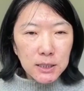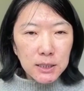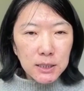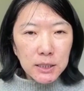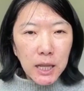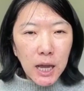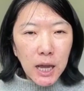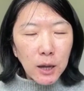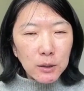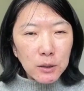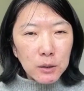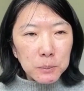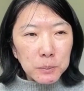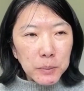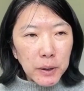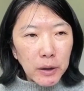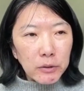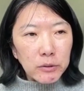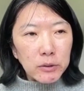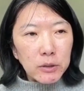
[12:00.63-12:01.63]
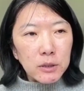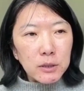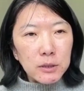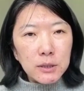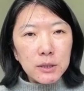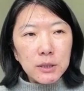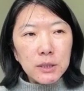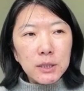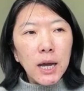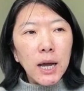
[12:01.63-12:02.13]
not about the
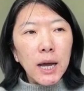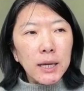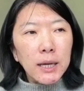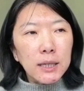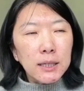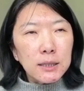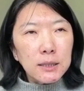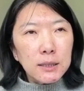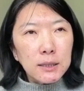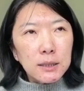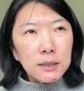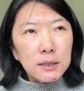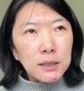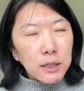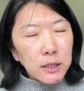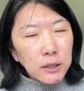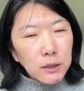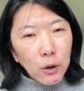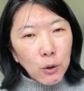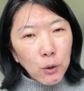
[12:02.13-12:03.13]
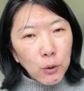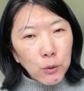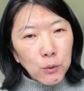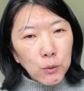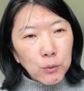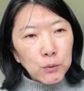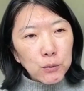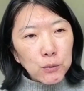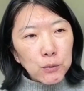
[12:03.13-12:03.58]
technical